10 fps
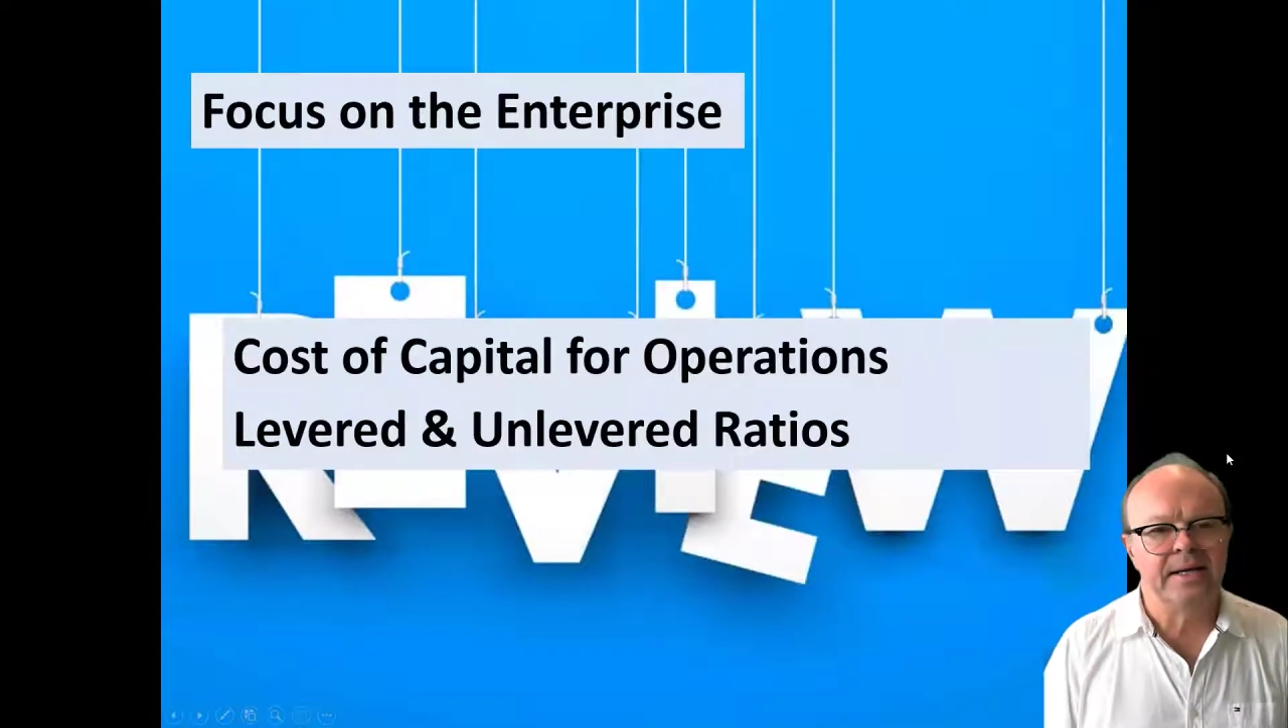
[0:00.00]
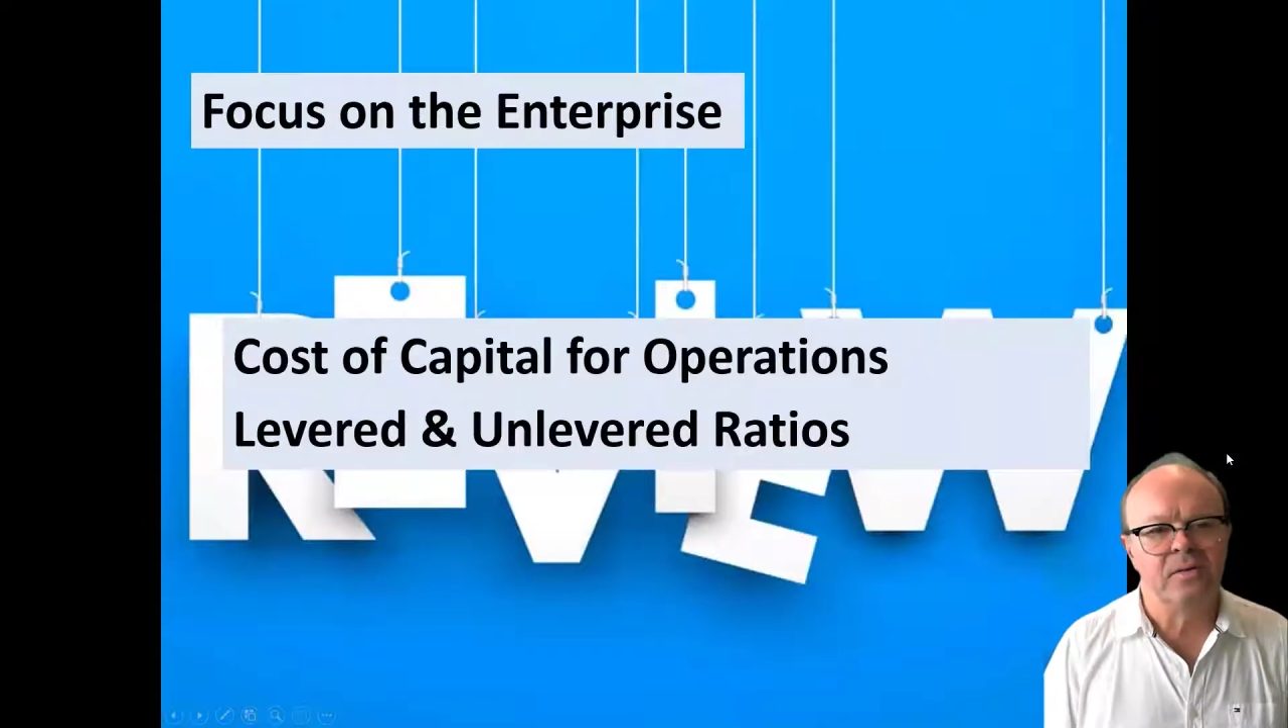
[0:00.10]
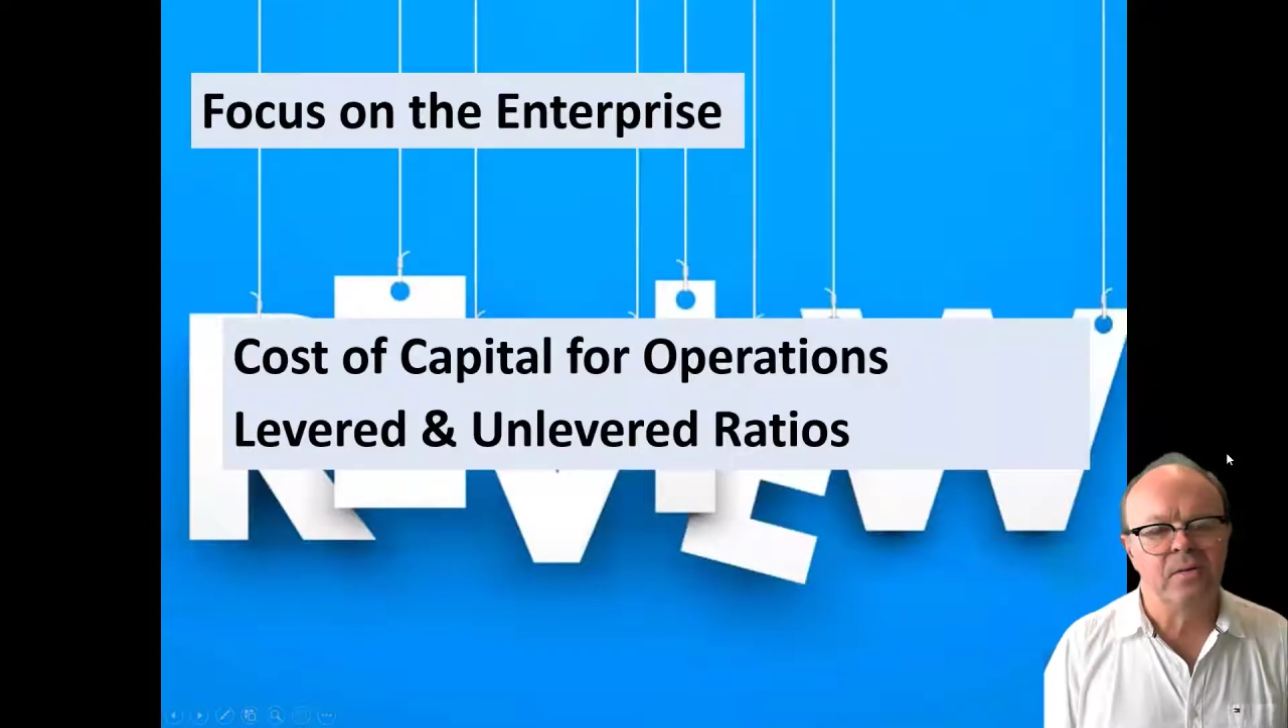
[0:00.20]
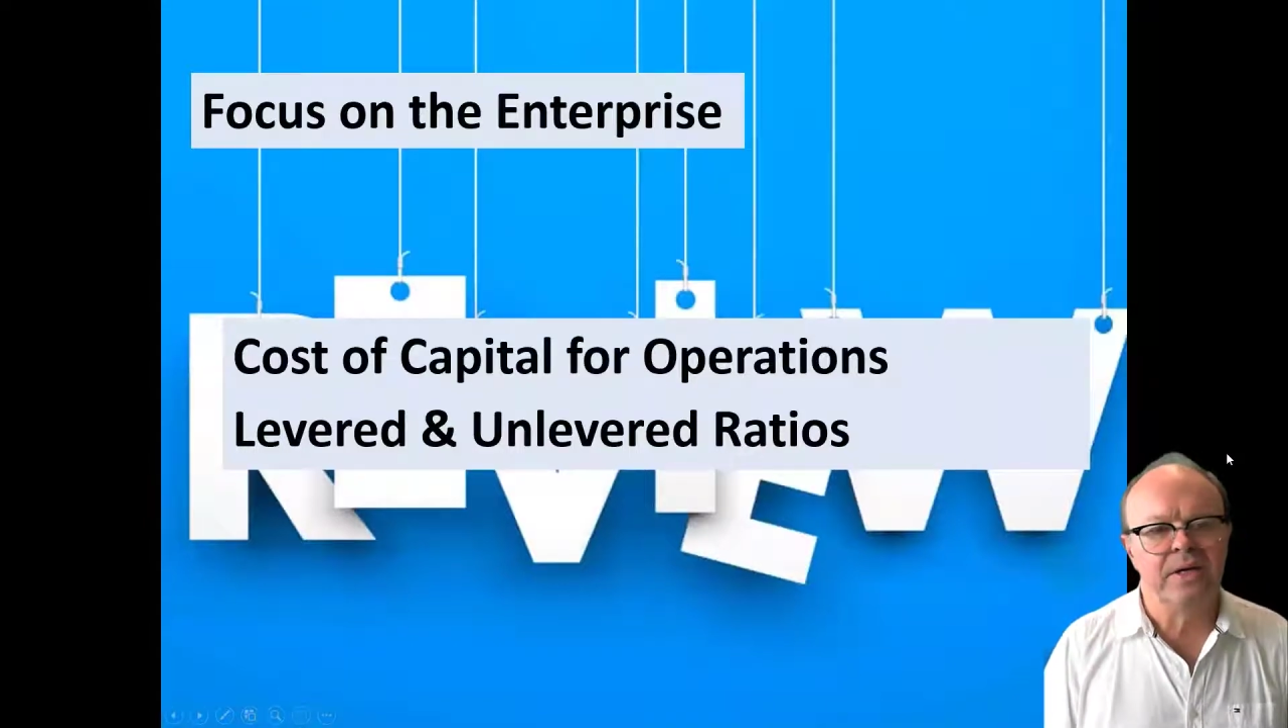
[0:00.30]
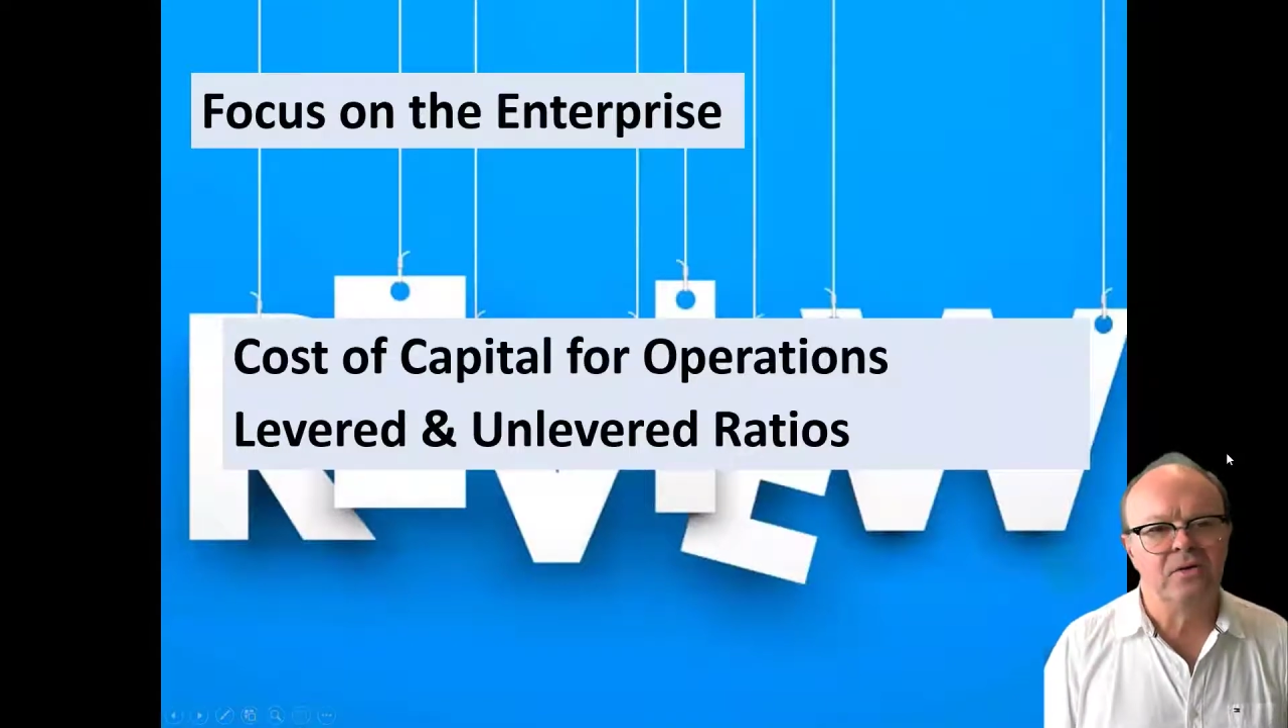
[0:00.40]

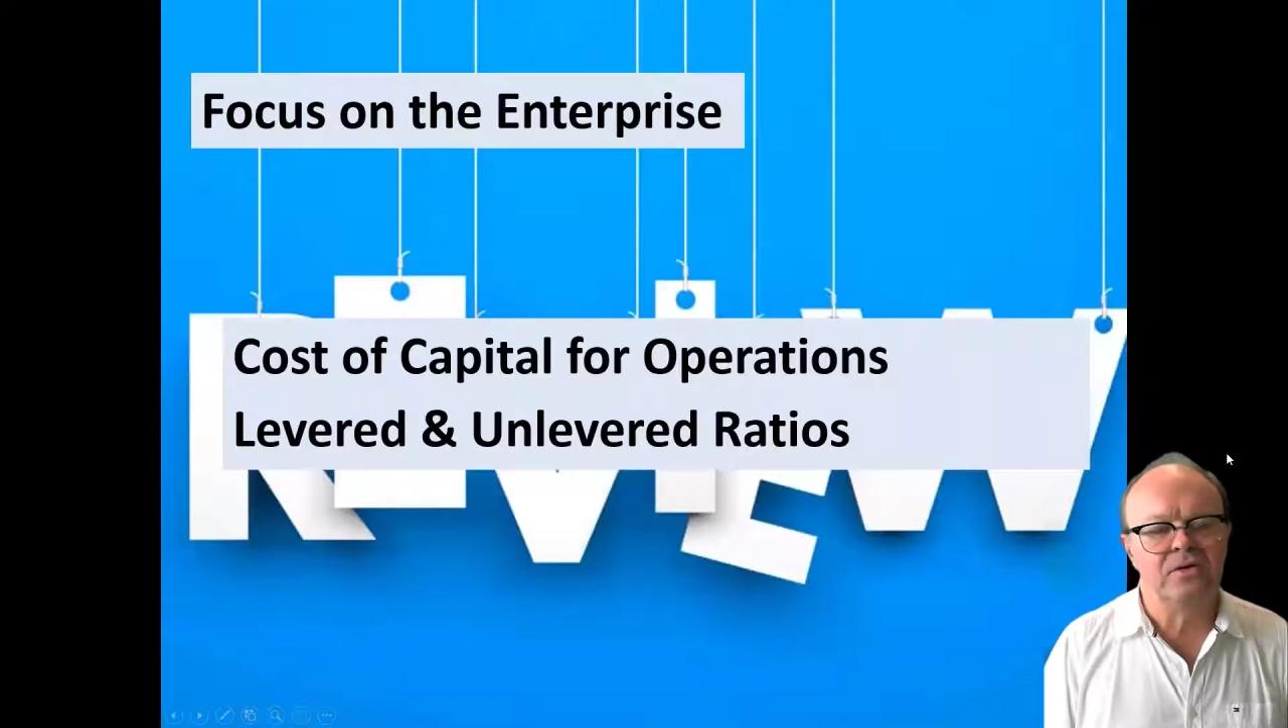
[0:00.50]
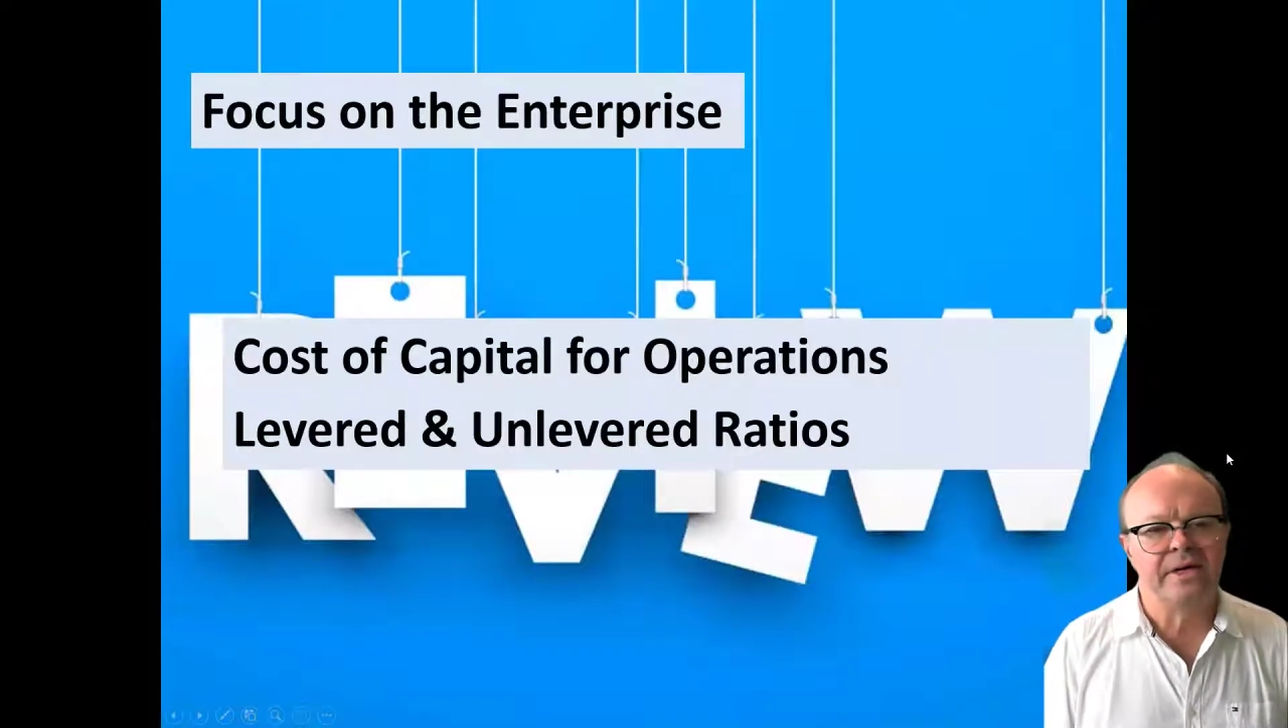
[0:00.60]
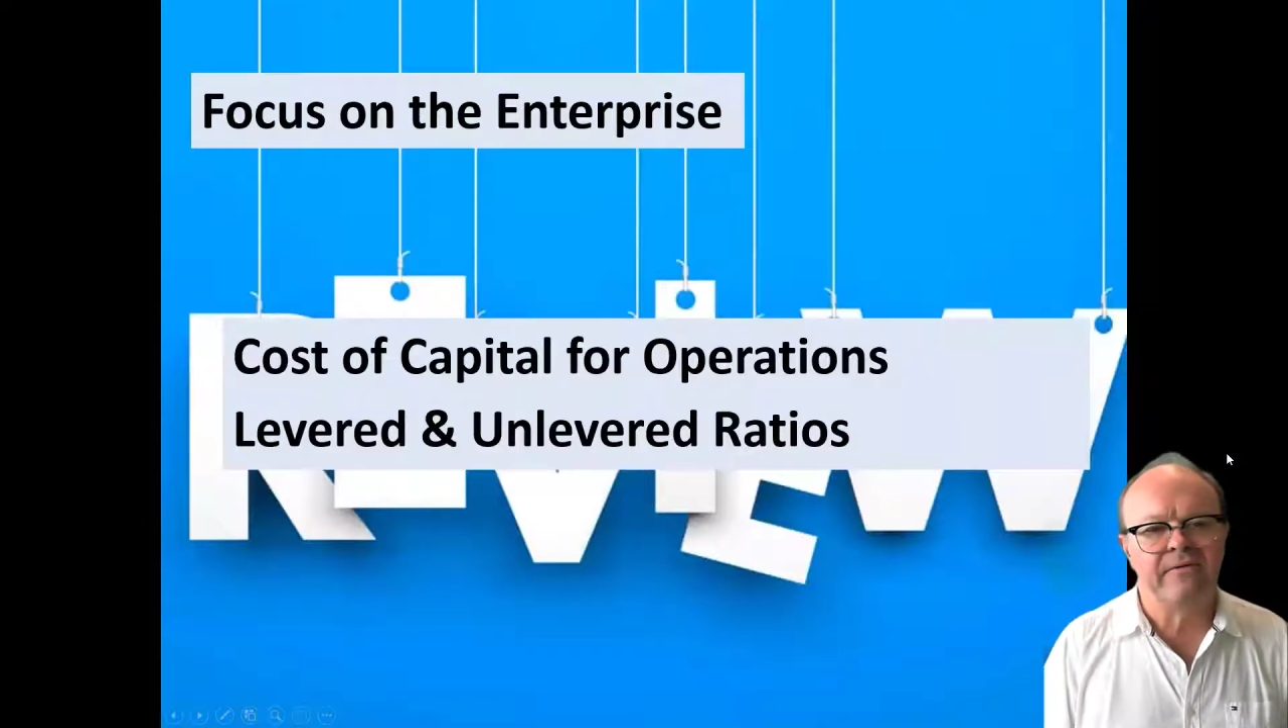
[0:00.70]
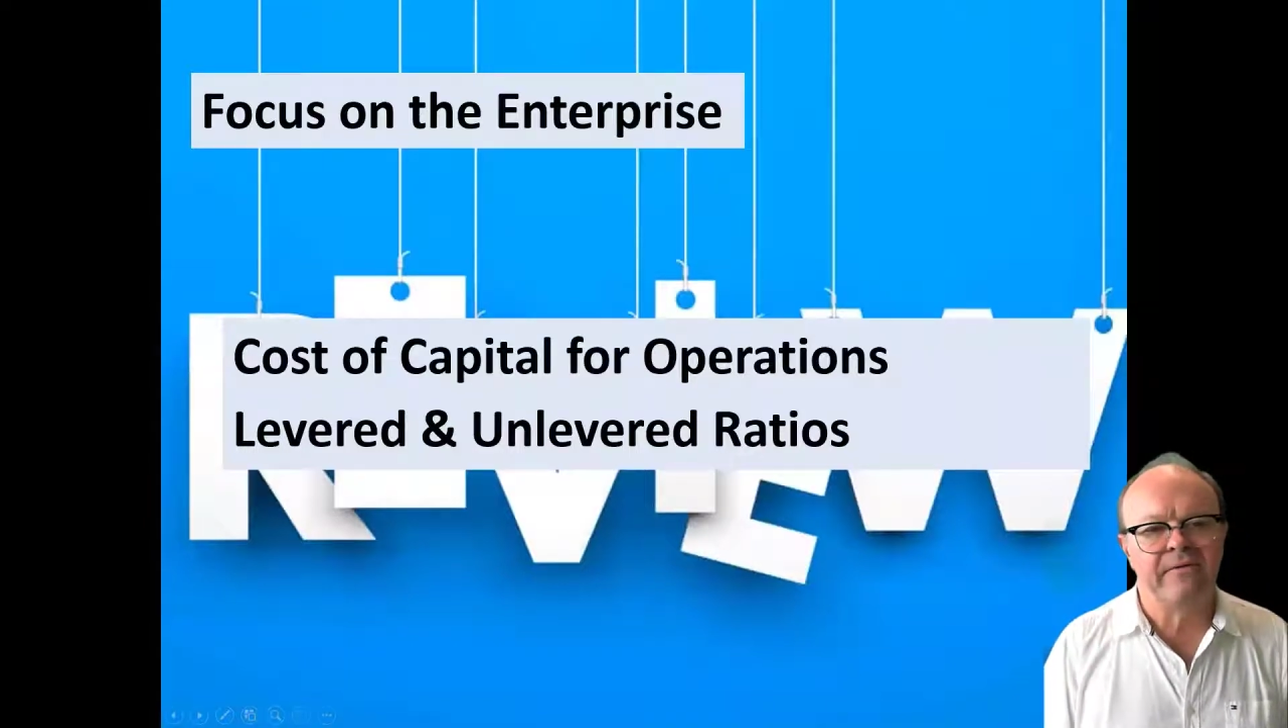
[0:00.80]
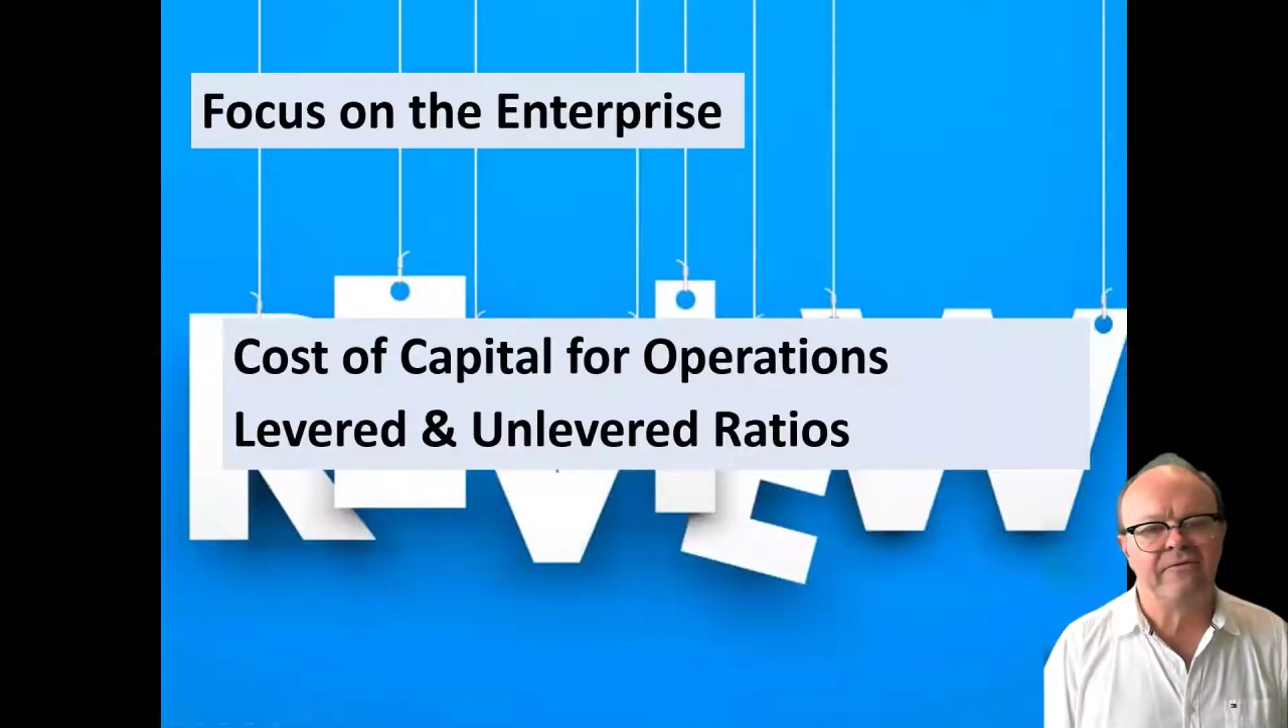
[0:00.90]
we looked
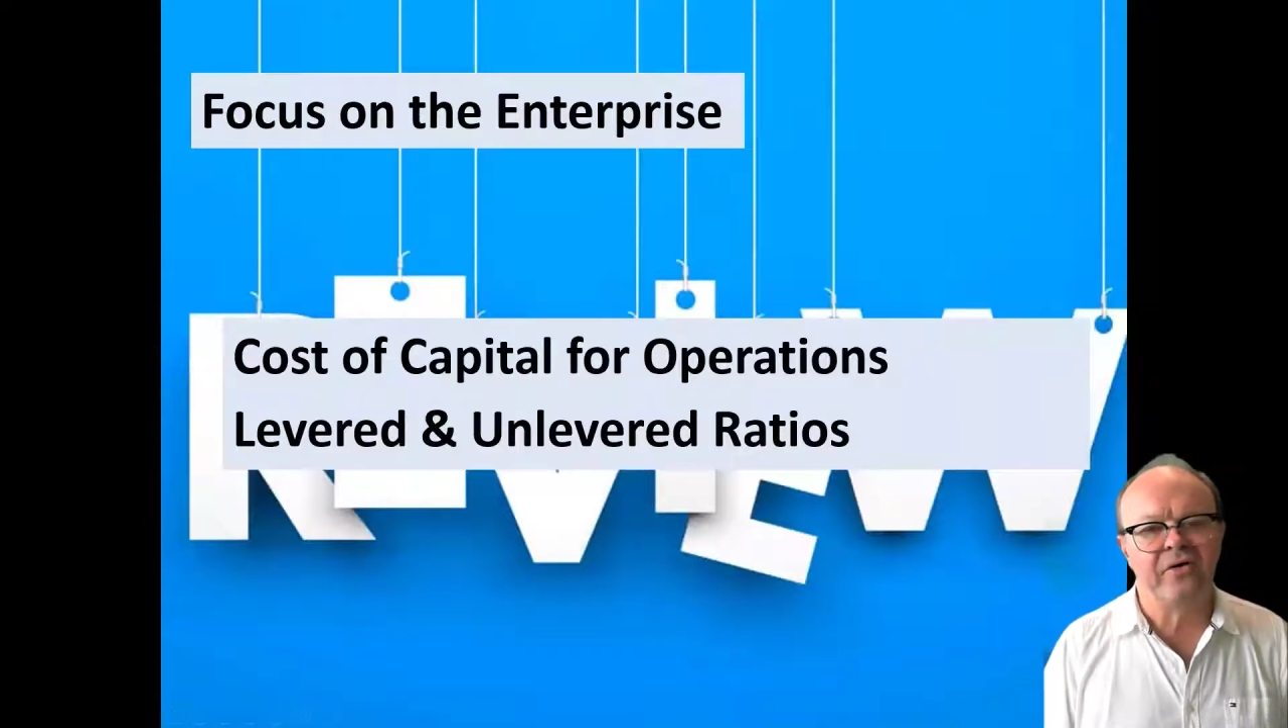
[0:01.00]
at